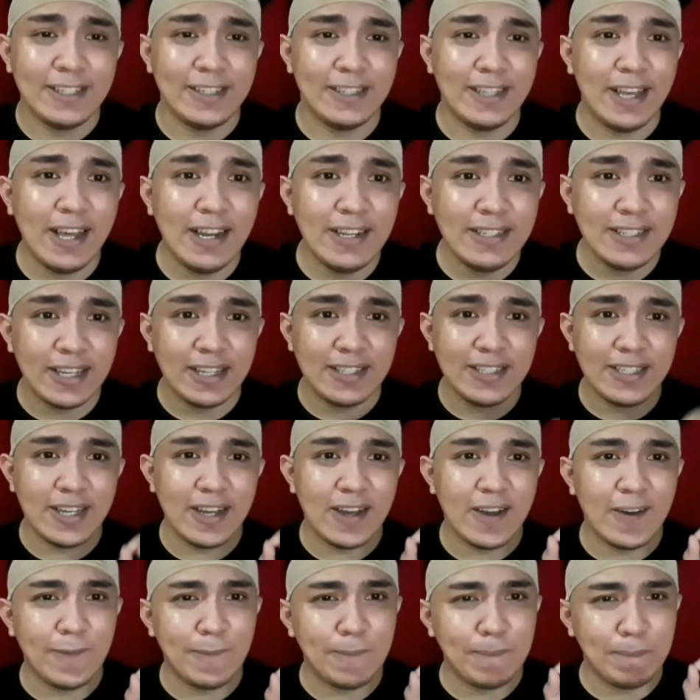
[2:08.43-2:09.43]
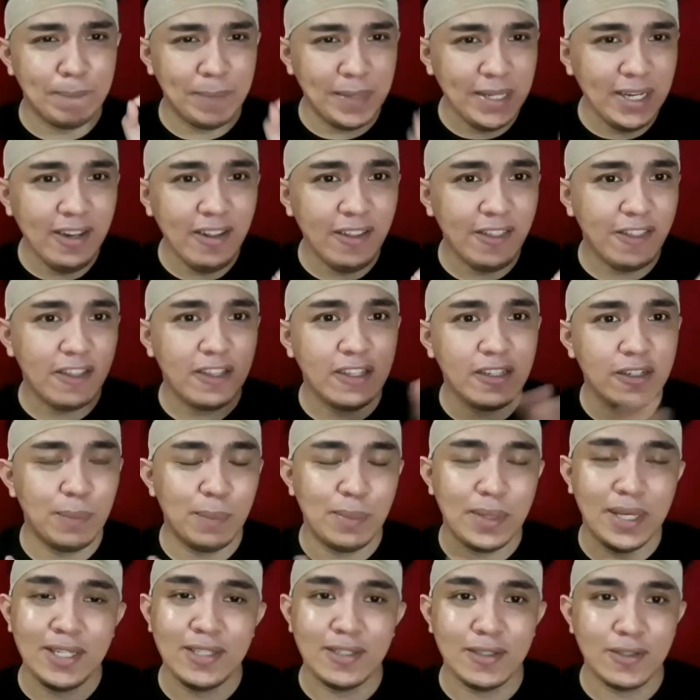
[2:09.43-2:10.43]
Dahil sa isang mini theater
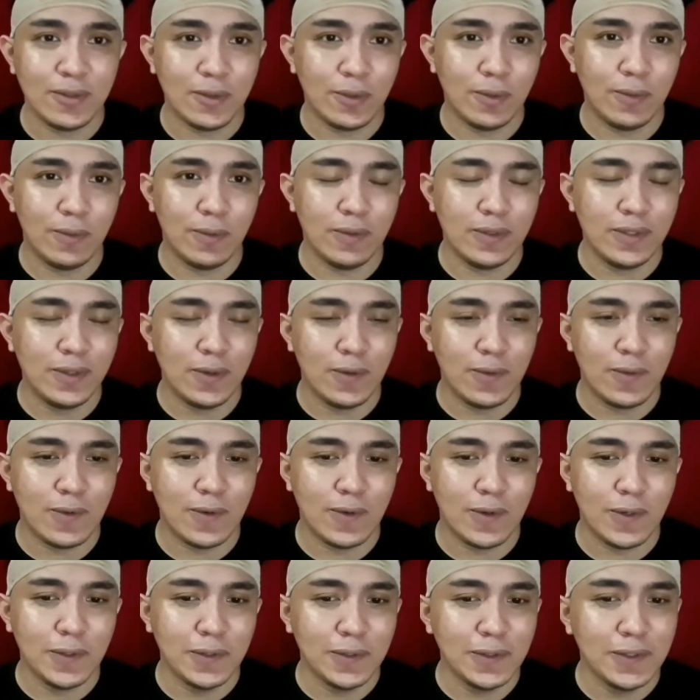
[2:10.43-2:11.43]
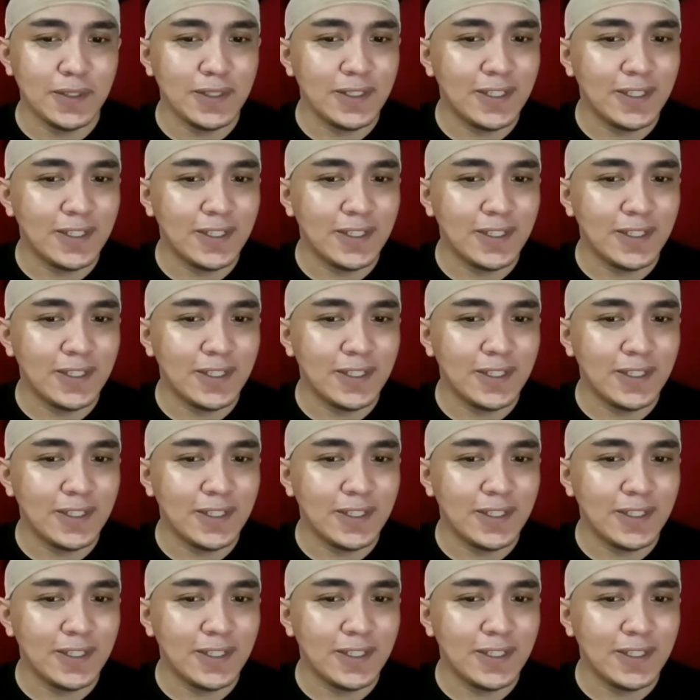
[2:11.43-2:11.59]
play sa school. So,